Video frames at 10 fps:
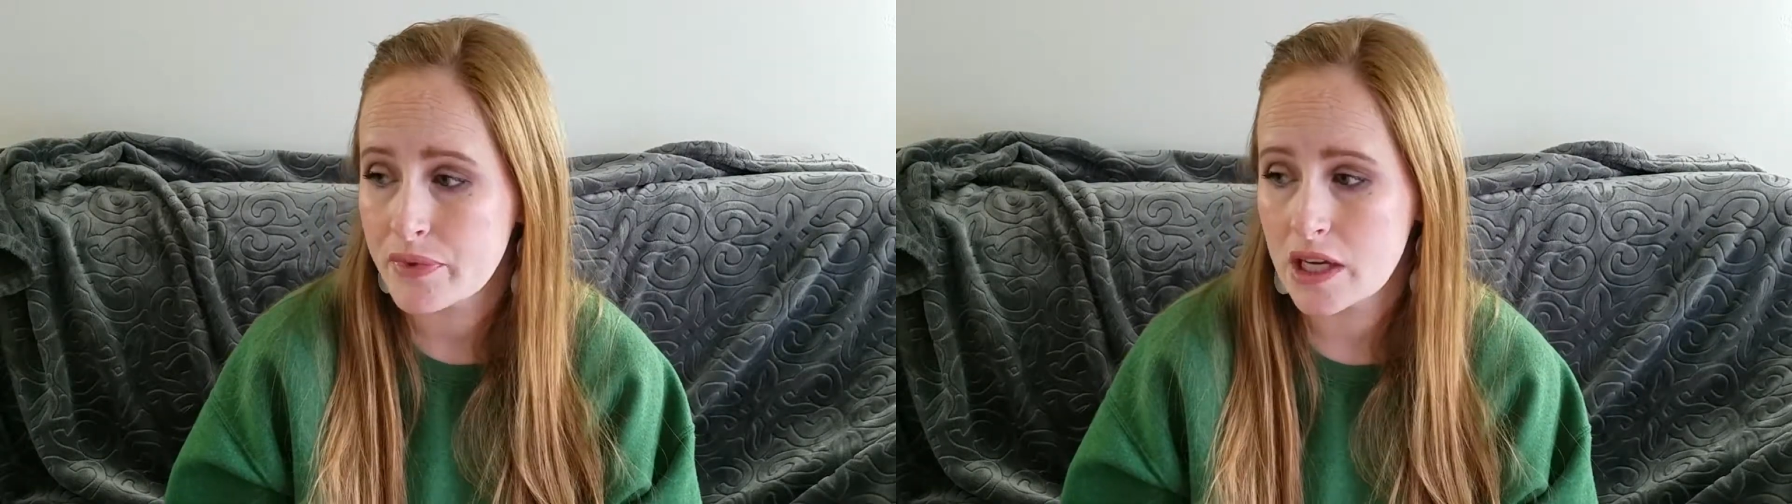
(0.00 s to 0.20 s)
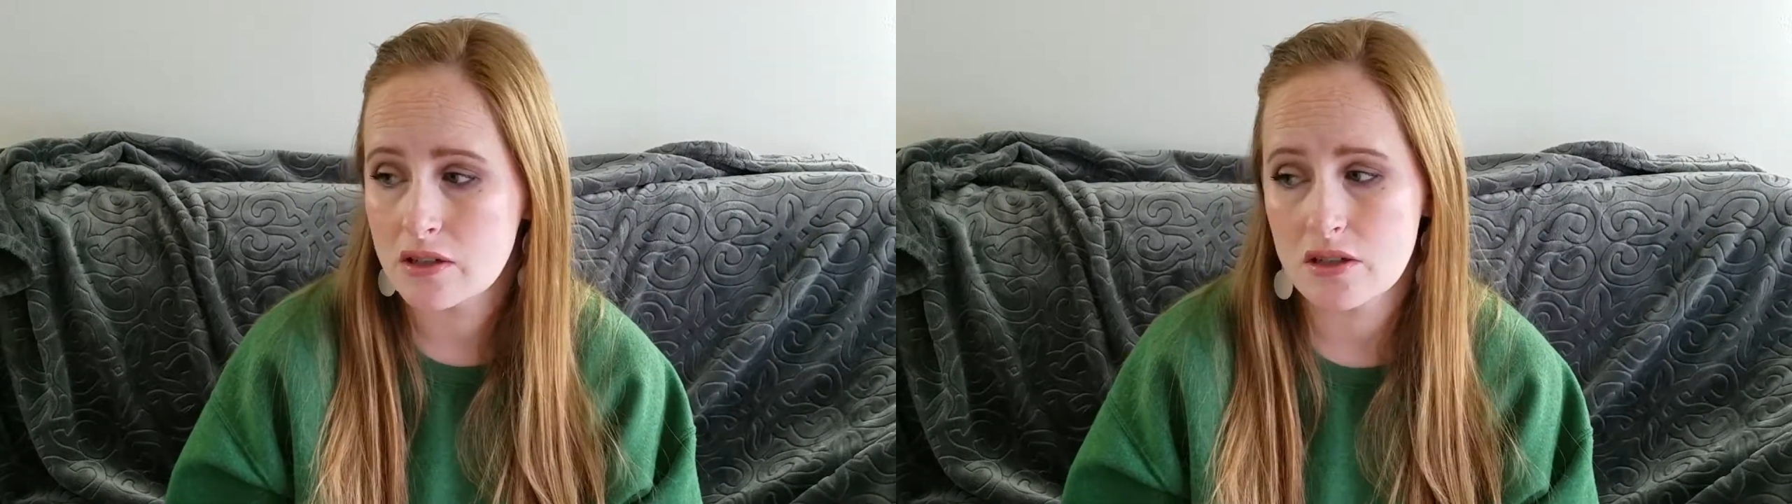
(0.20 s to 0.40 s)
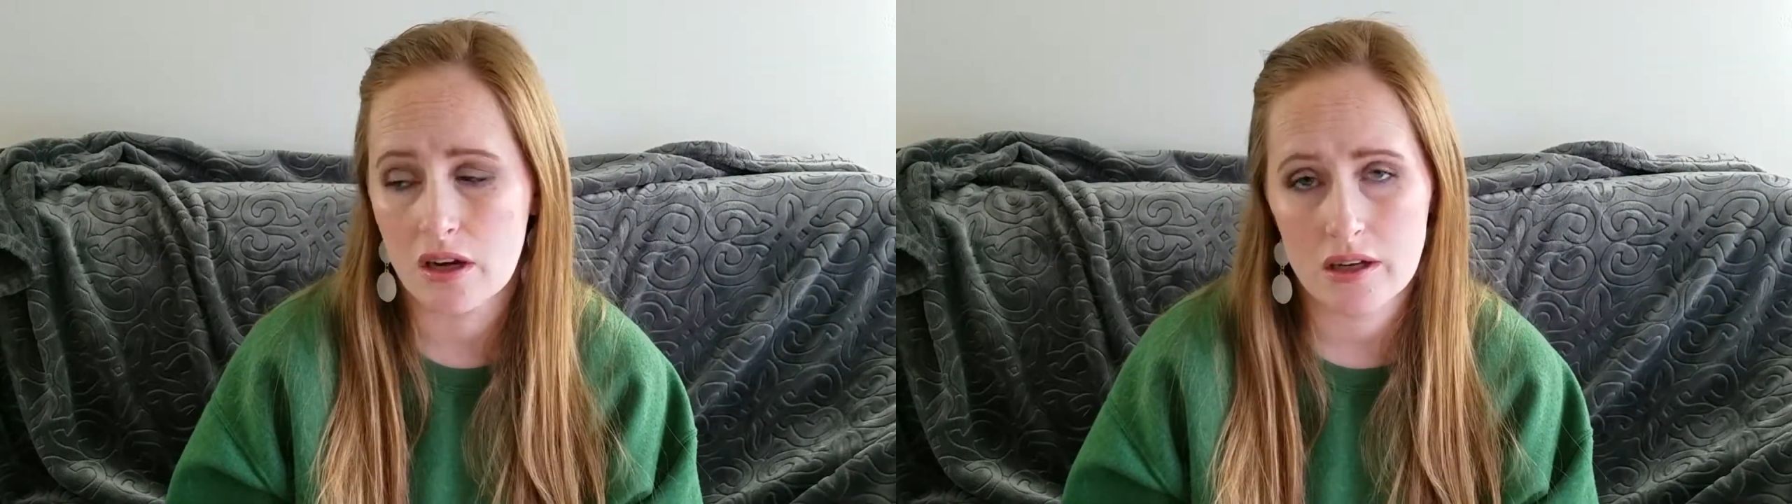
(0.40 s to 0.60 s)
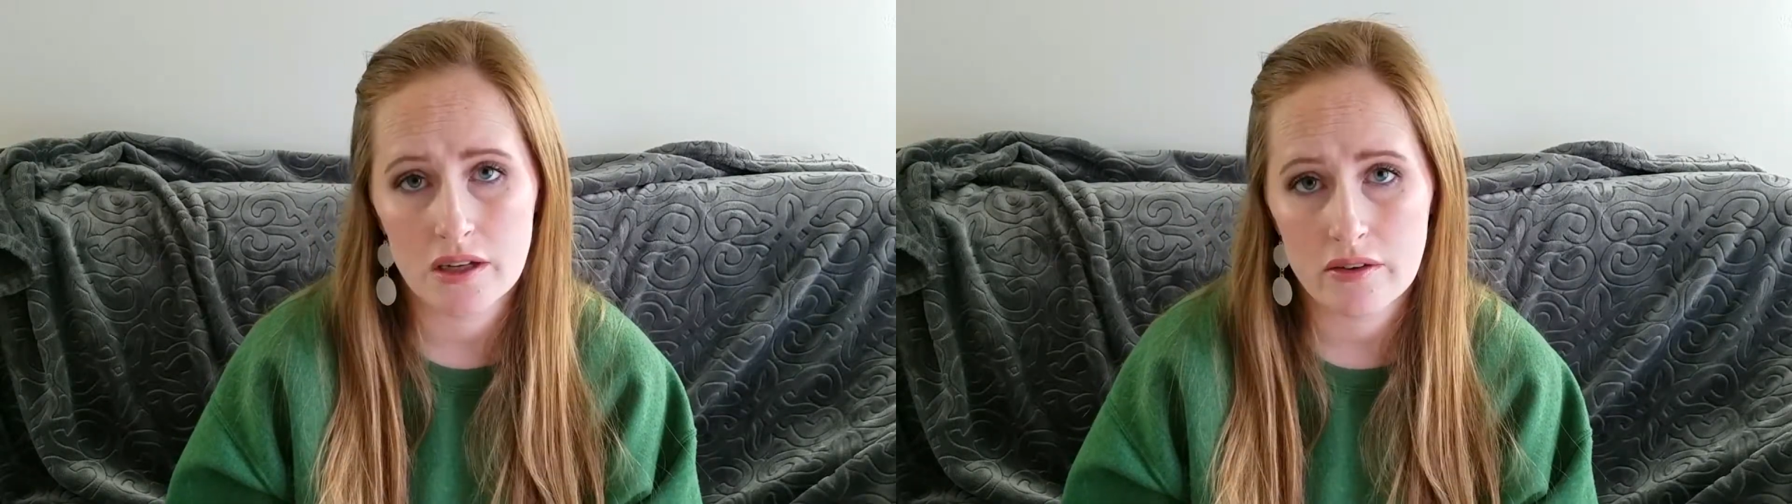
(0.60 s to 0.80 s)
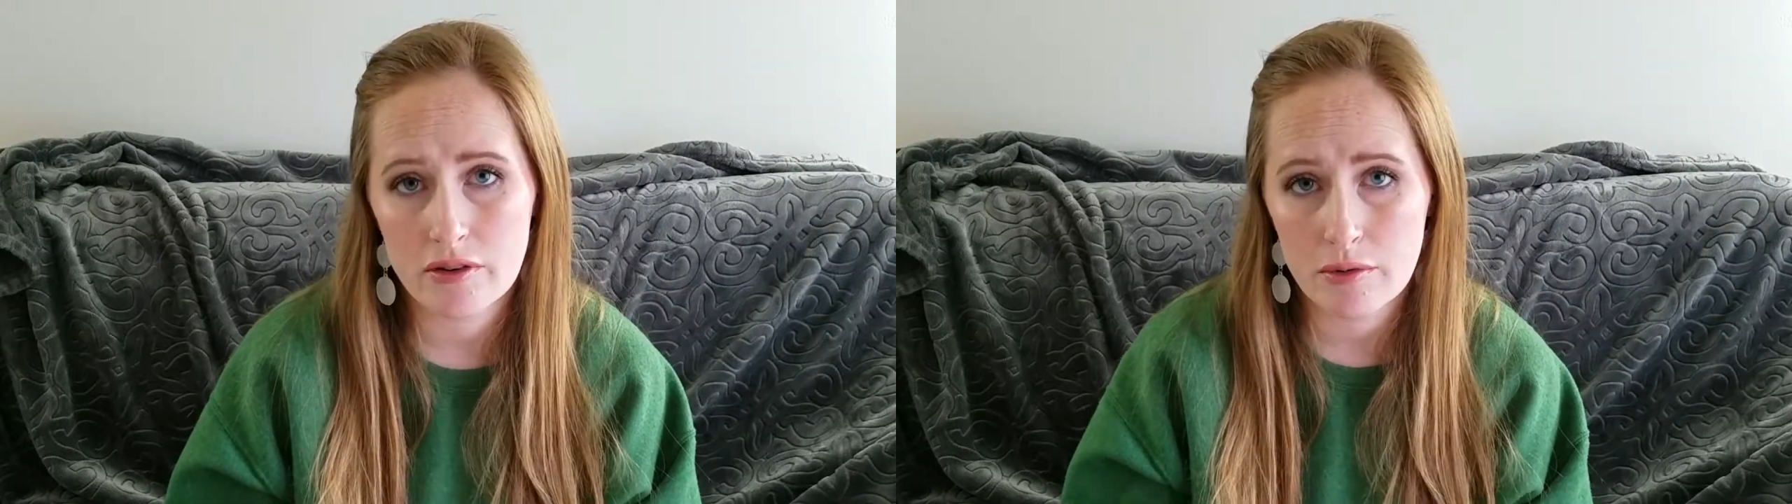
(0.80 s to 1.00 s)
It's not going
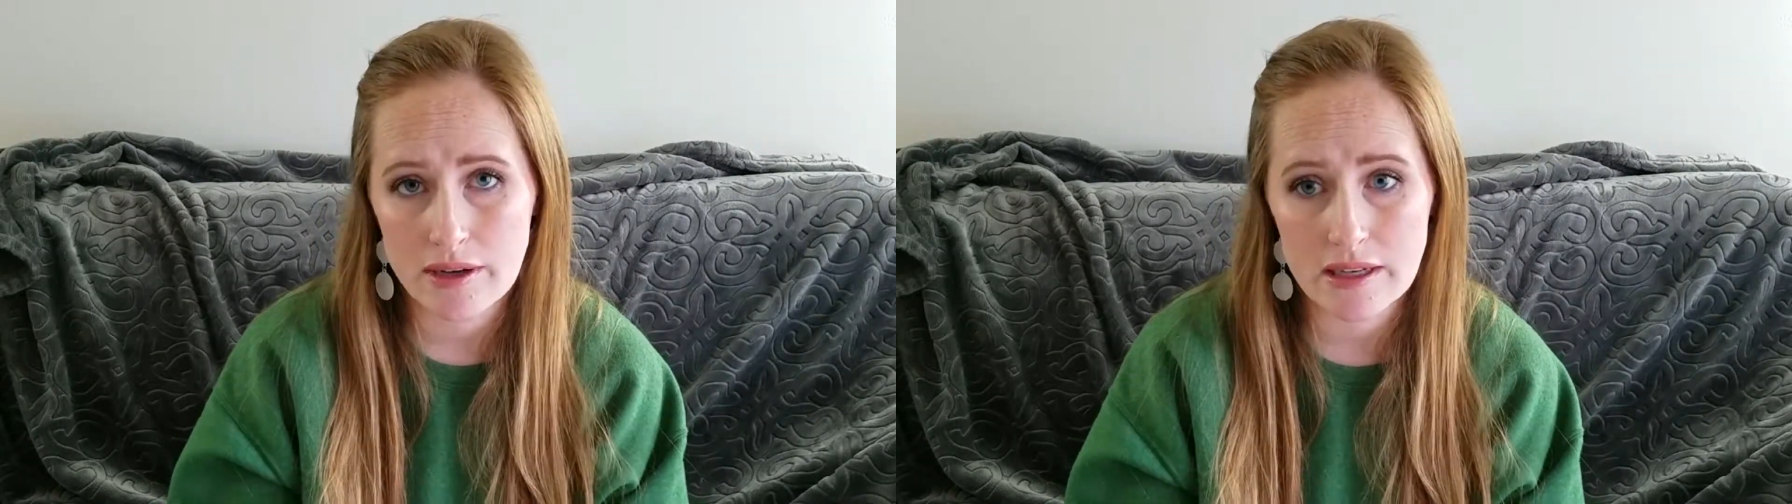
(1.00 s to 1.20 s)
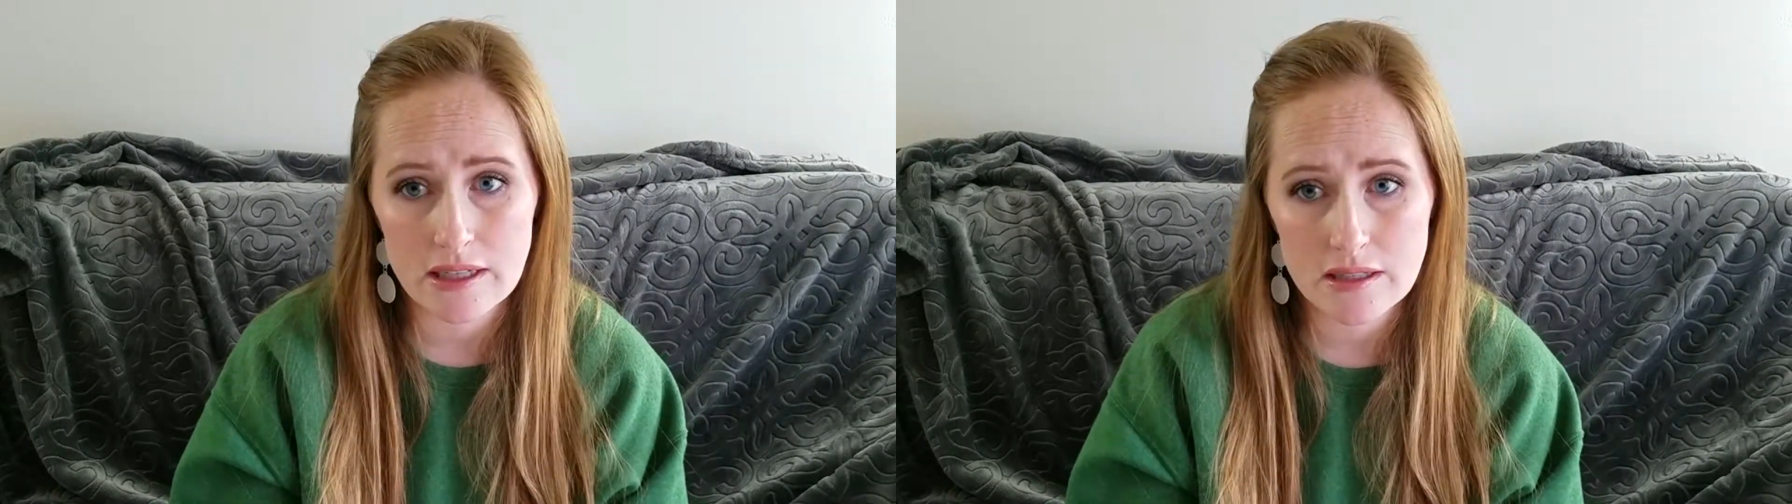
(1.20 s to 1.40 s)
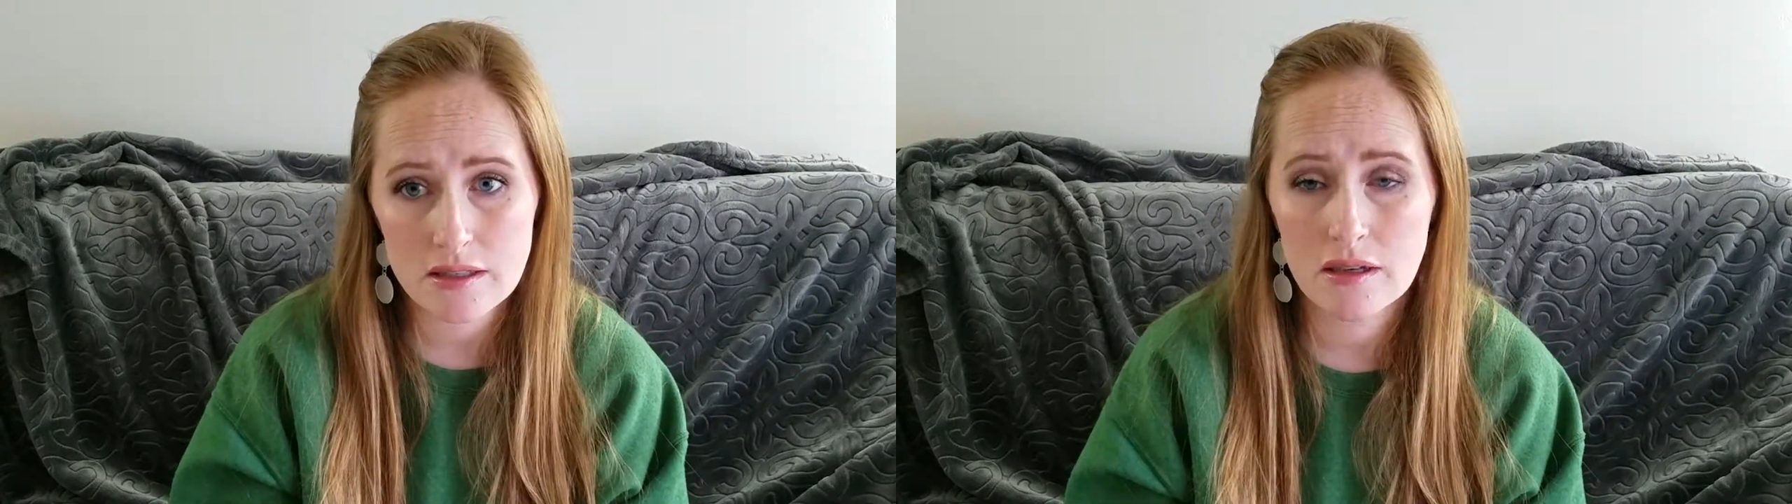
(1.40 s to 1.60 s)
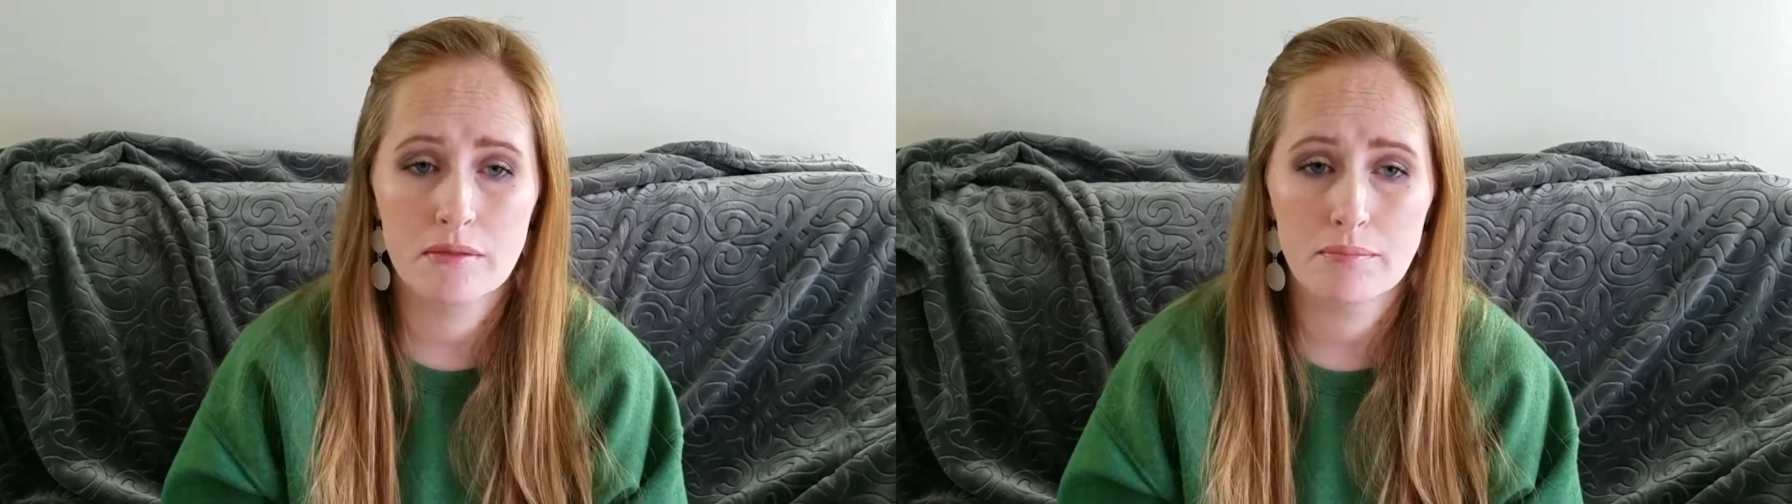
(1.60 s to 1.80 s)
to cover redness,